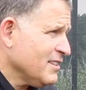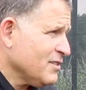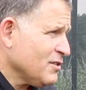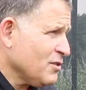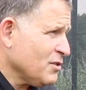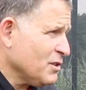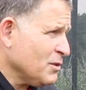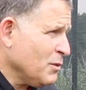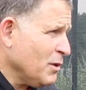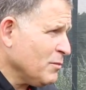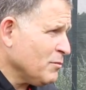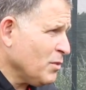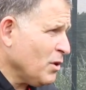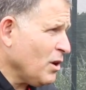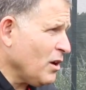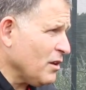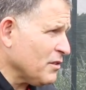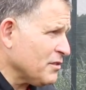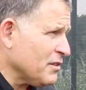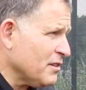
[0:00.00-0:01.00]
Only one
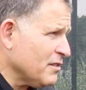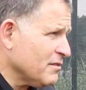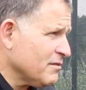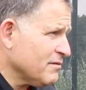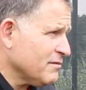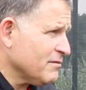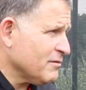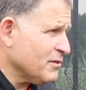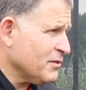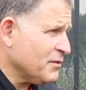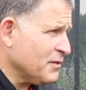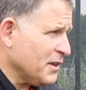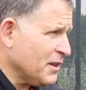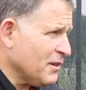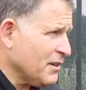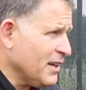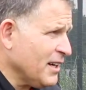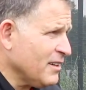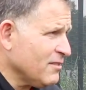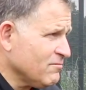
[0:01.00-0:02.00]
ball, so you
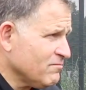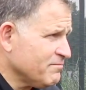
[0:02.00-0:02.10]
figure it out.